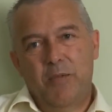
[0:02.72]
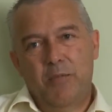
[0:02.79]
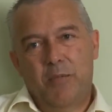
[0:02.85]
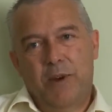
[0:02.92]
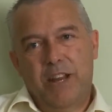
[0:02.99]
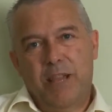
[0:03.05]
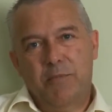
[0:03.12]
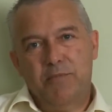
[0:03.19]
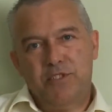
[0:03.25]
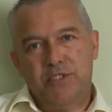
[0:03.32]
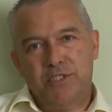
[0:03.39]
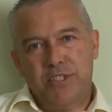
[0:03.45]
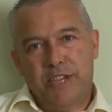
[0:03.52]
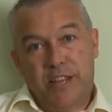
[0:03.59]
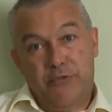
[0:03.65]
My
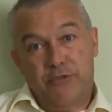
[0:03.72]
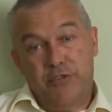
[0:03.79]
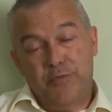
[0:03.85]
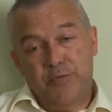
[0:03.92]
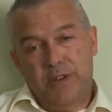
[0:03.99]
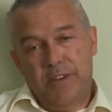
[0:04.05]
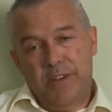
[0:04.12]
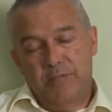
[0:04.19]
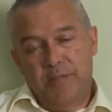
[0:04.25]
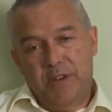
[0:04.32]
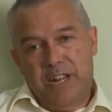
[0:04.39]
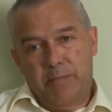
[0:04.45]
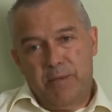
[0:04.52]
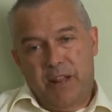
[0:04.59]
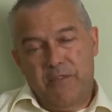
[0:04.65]
name's Andrew, and
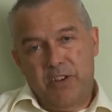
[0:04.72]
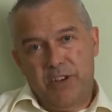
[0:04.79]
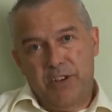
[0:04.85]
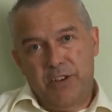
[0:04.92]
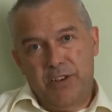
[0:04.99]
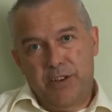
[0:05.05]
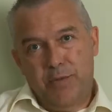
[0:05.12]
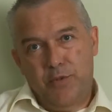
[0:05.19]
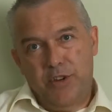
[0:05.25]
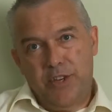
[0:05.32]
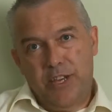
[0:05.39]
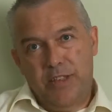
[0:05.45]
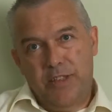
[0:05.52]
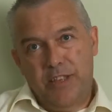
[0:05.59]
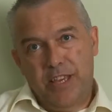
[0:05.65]
I'm an advocate, and I
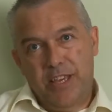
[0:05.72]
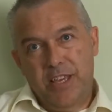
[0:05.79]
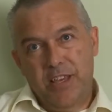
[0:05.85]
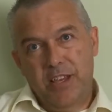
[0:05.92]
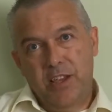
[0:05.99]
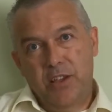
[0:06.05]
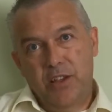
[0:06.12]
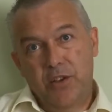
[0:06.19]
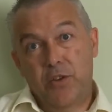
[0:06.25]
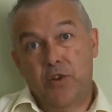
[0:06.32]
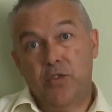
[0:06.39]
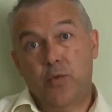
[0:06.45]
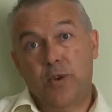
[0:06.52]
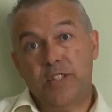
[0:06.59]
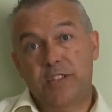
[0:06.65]
work in the
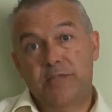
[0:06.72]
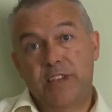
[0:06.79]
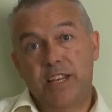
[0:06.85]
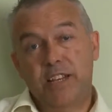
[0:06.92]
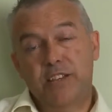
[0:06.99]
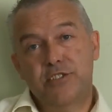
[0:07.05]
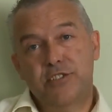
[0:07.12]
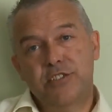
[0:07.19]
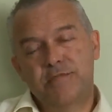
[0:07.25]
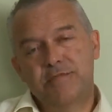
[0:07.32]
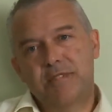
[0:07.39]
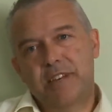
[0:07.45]
northwest of England.